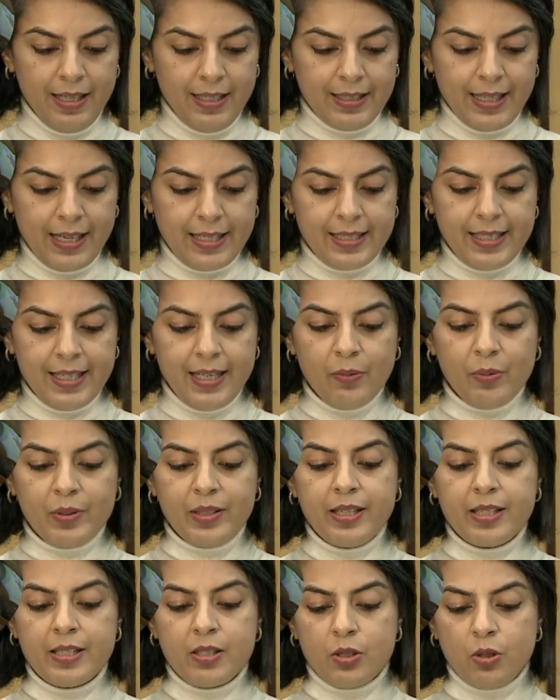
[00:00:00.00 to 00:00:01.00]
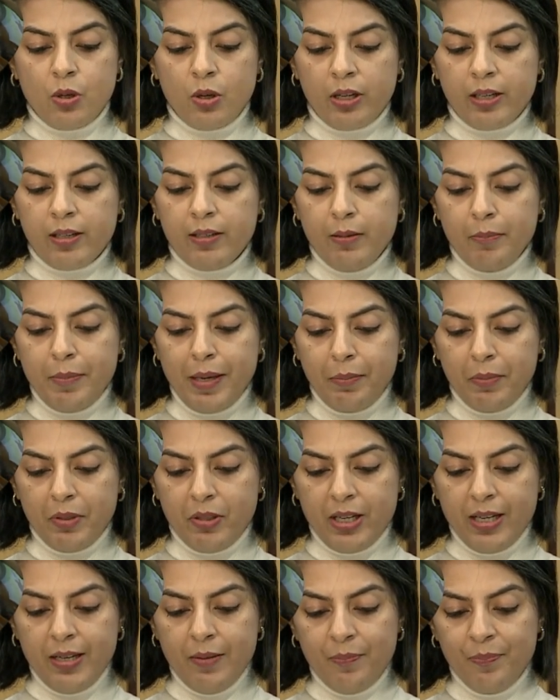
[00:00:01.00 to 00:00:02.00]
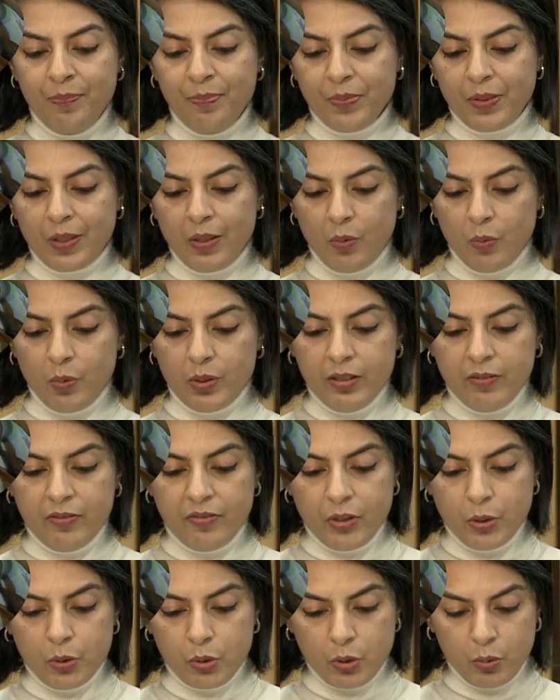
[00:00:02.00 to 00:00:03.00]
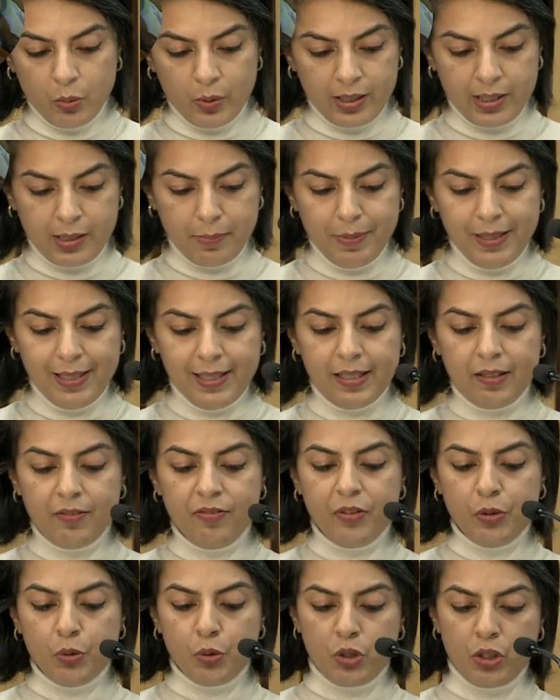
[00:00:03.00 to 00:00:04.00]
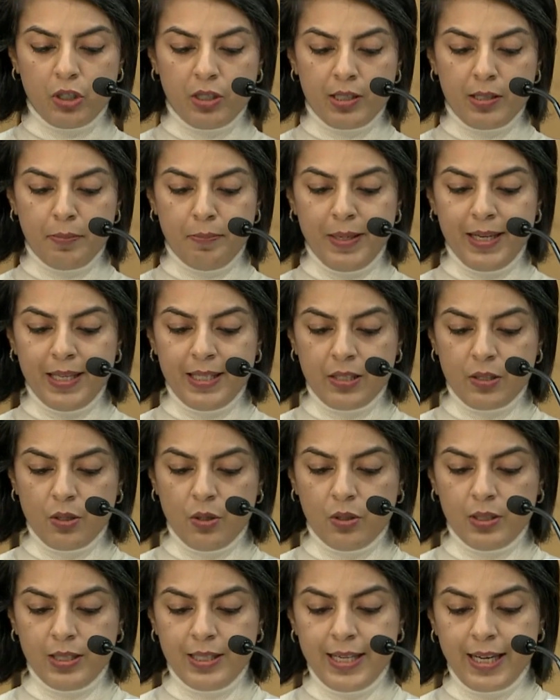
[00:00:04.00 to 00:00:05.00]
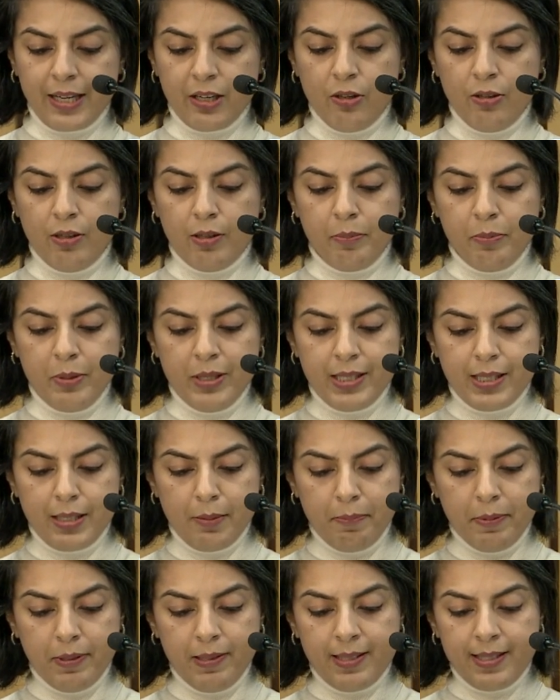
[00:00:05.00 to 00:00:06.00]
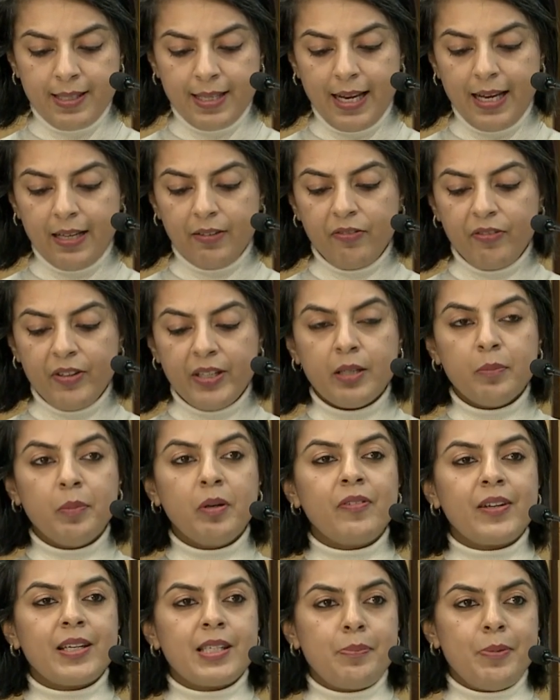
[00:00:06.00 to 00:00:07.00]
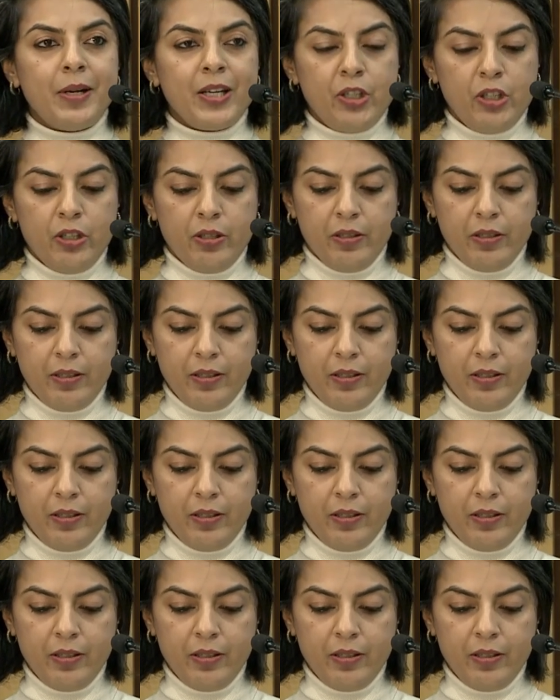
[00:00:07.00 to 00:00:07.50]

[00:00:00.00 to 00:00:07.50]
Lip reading: that deal with historical memory with a view towards building futures based on secular principles and freedom of expression.